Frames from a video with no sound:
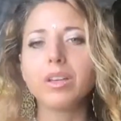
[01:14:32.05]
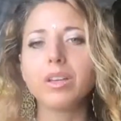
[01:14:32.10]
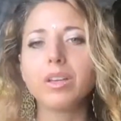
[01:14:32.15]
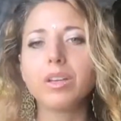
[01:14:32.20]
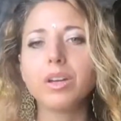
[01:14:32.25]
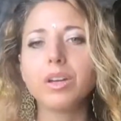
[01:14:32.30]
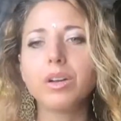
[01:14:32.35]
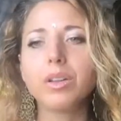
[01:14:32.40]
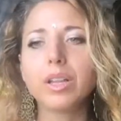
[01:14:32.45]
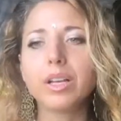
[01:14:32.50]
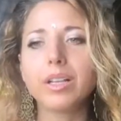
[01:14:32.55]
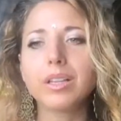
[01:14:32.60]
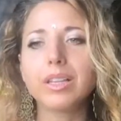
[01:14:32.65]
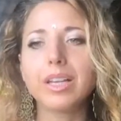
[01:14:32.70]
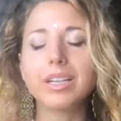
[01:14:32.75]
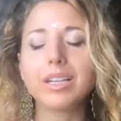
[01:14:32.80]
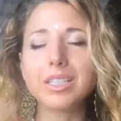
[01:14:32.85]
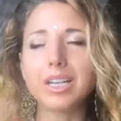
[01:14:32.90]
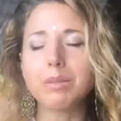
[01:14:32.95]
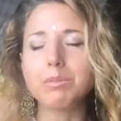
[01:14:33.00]
You know, like a
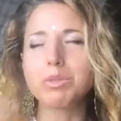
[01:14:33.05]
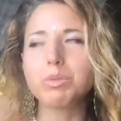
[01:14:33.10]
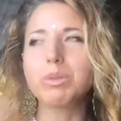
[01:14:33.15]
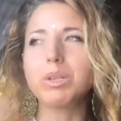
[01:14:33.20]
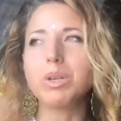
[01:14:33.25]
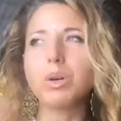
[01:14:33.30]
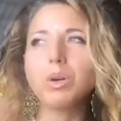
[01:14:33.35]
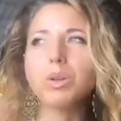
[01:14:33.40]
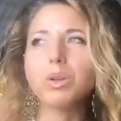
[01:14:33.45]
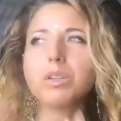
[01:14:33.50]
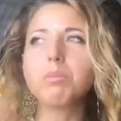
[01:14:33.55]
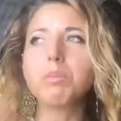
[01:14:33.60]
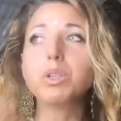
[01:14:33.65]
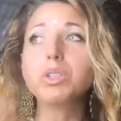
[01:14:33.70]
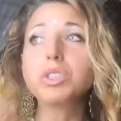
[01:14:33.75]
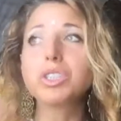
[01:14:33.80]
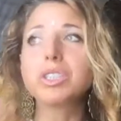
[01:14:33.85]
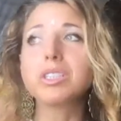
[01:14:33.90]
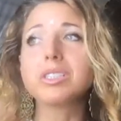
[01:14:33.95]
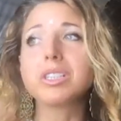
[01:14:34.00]
lot of times we hold
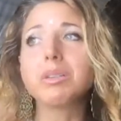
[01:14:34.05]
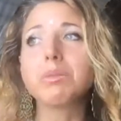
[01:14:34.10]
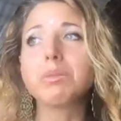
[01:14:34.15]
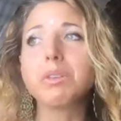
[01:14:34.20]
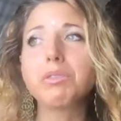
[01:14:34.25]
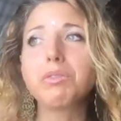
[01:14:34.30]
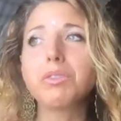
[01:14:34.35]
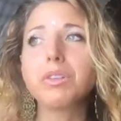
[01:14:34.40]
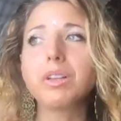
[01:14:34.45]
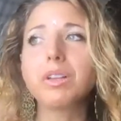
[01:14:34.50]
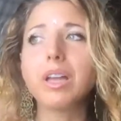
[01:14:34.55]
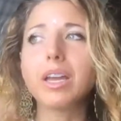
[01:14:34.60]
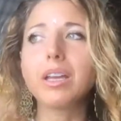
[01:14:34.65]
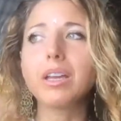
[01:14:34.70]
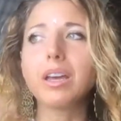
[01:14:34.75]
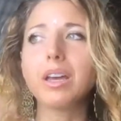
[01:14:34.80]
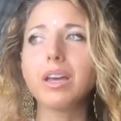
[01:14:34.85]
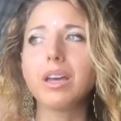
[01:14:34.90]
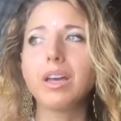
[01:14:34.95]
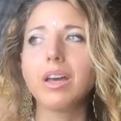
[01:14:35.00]
emotions and we feel
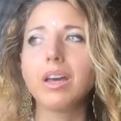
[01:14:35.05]
like